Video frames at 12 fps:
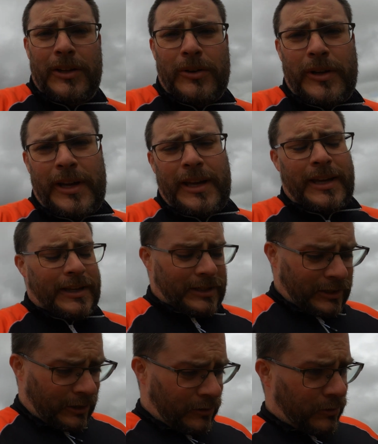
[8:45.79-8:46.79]
Okay,
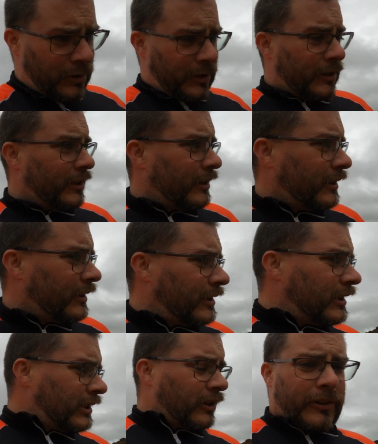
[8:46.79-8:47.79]
so
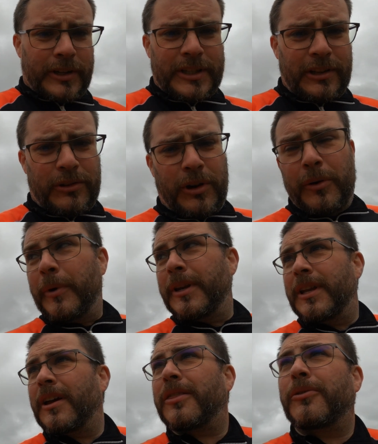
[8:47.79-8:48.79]
sorry, it's still quite
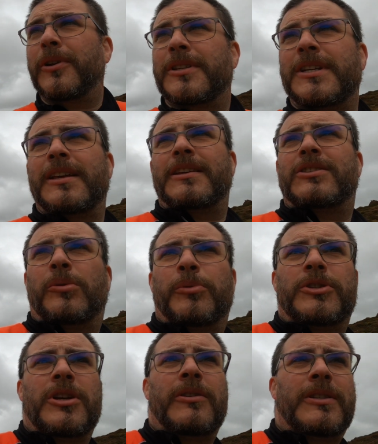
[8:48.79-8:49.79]
windy. I thought I'd take this
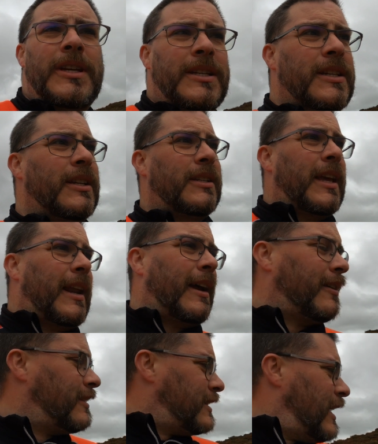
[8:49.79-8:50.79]
opportunity to get
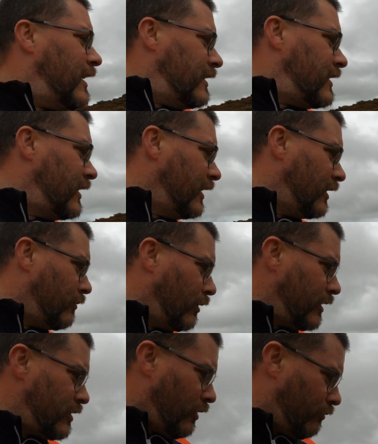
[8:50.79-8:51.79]
out of the tent
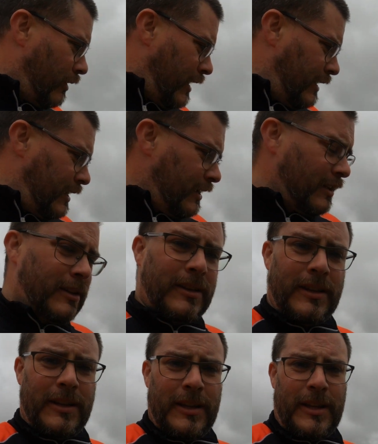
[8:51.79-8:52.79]
when it's not raining
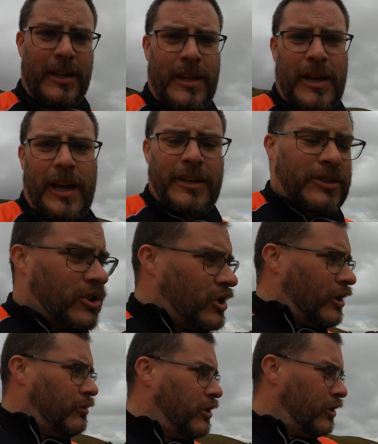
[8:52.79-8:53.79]
and
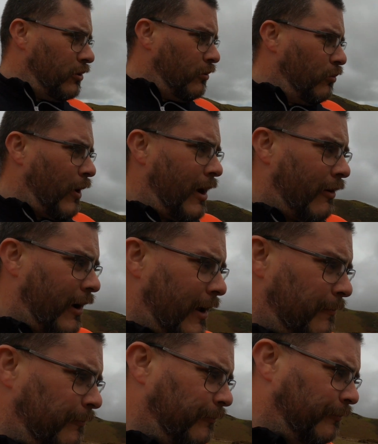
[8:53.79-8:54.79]
show you where I am.